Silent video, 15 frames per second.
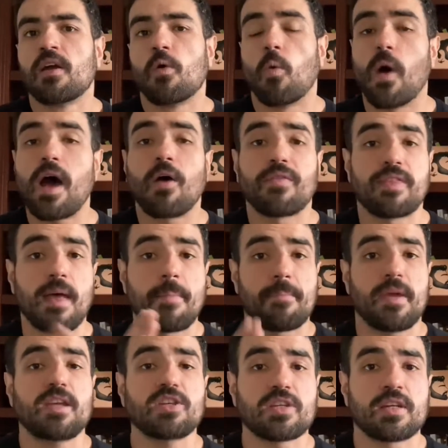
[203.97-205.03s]
Well, that
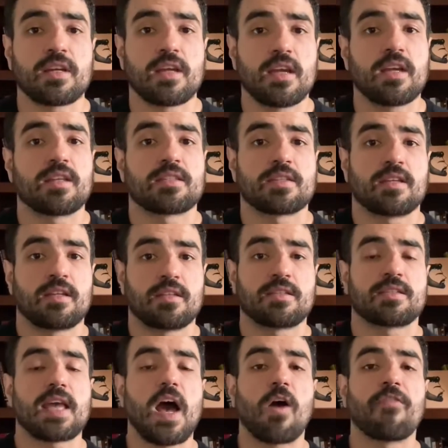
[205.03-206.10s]
mission is in
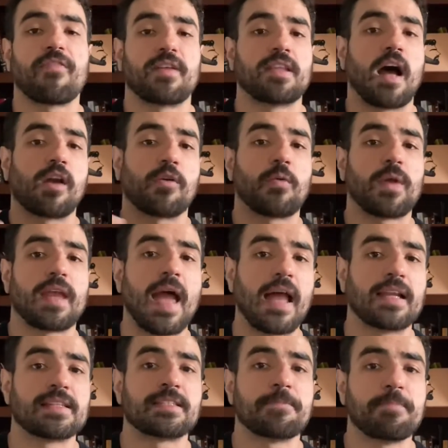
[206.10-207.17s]
itself an outer
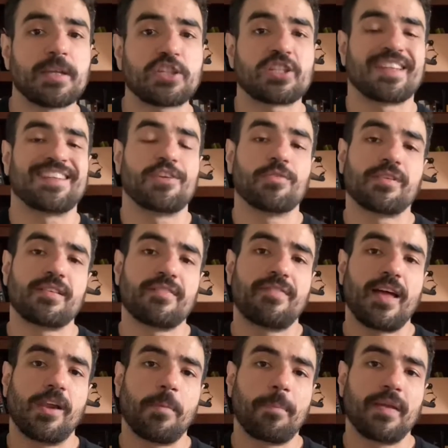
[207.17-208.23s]
reality mission. You're
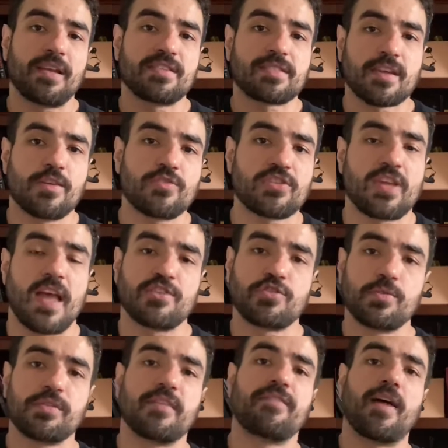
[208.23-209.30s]
developing a skill set,
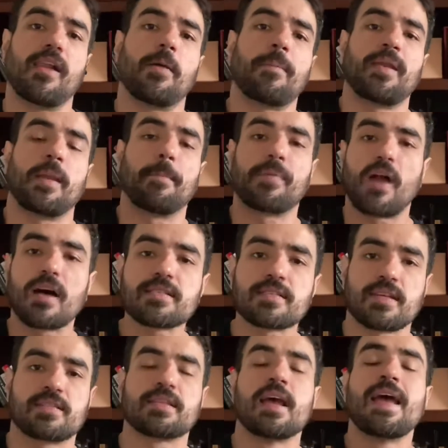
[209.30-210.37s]
you're developing a
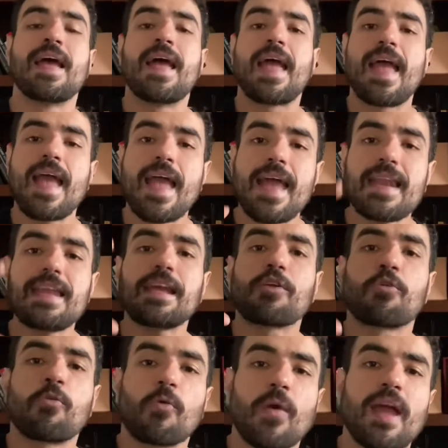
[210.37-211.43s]
process. Any
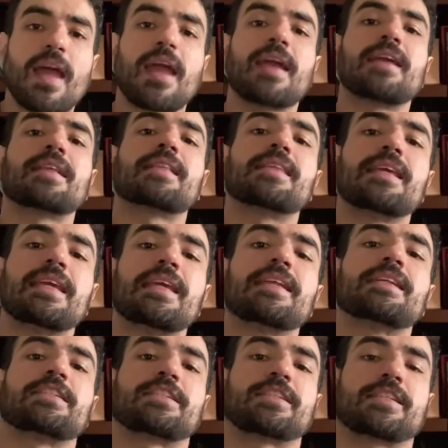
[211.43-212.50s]
great
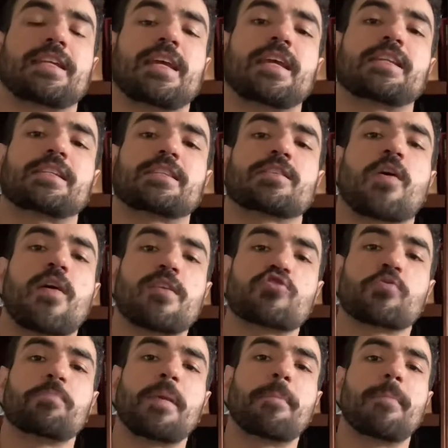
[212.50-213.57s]
inner state is going
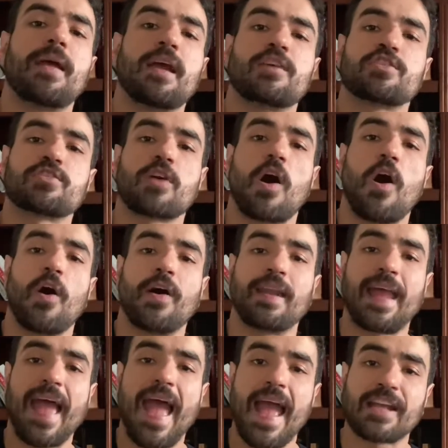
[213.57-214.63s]
to be based on
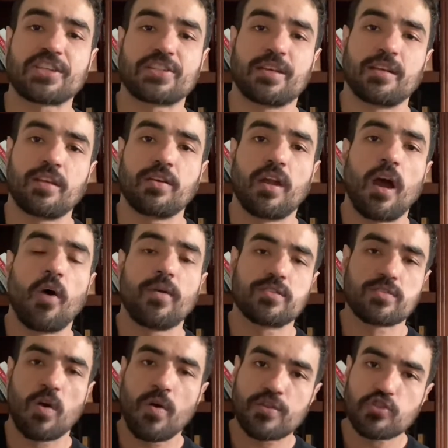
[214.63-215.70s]
action,
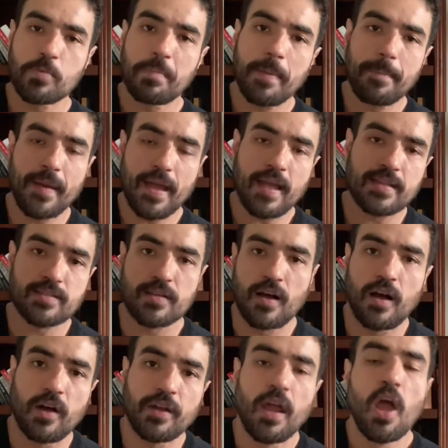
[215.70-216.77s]
it's going to be based
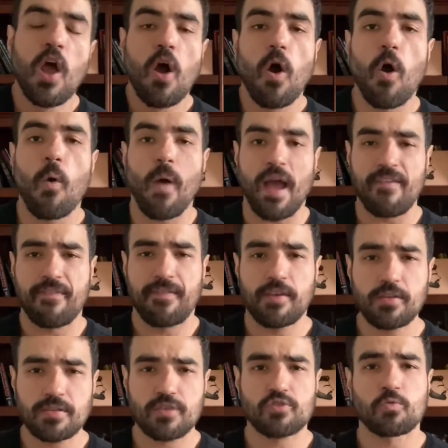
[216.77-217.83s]
on, oh, I
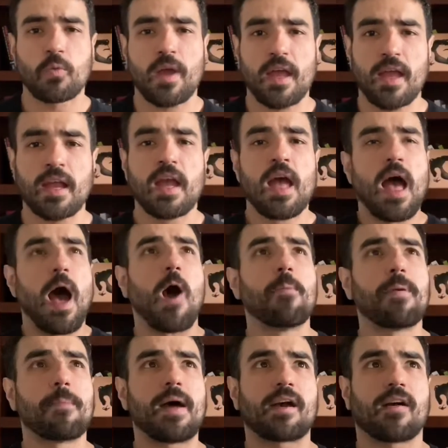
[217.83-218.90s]
feel this way, I'll
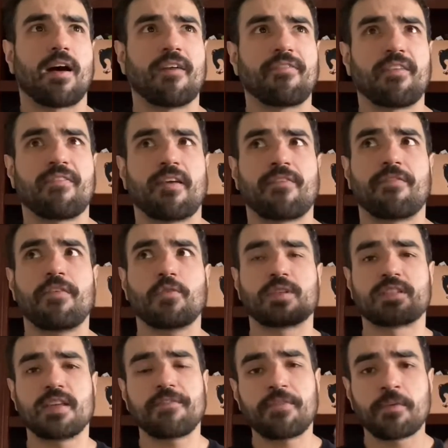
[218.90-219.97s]
be better off if I feel a
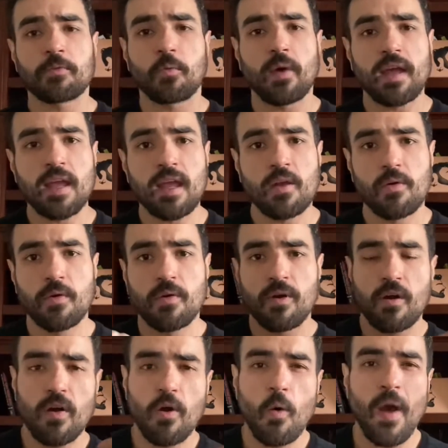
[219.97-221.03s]
different way,
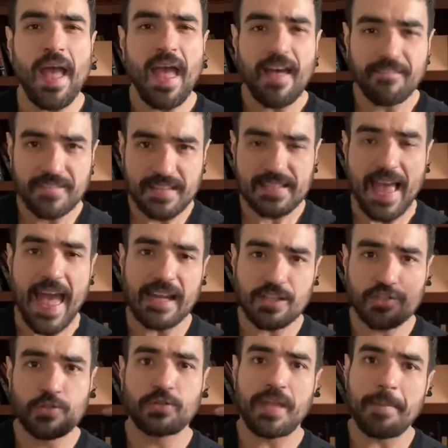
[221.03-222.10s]
or oh, I have this
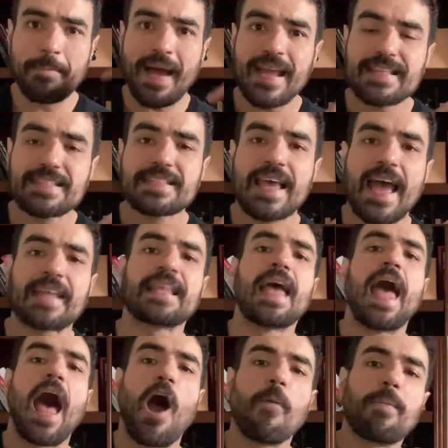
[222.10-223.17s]
attitude and mindset,
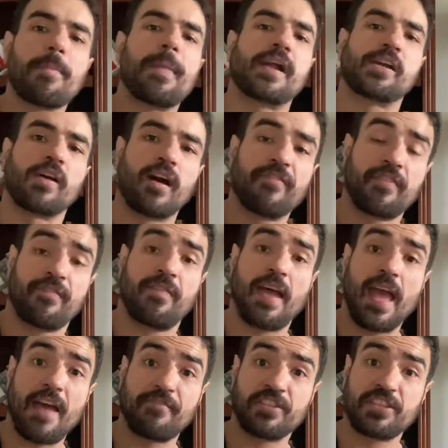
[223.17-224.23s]
I'll be better off if I
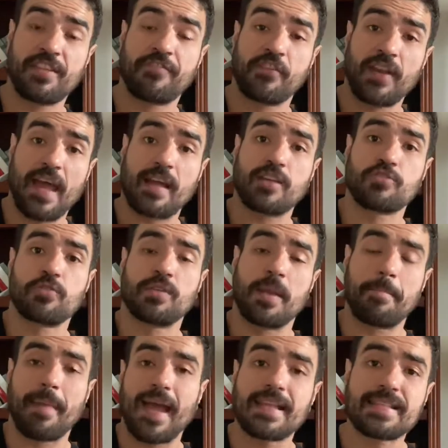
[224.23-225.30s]
have a different attitude
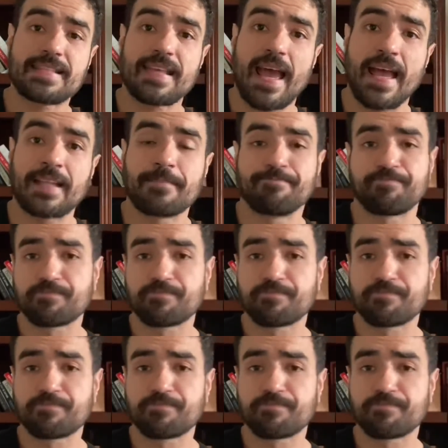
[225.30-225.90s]
and mindset.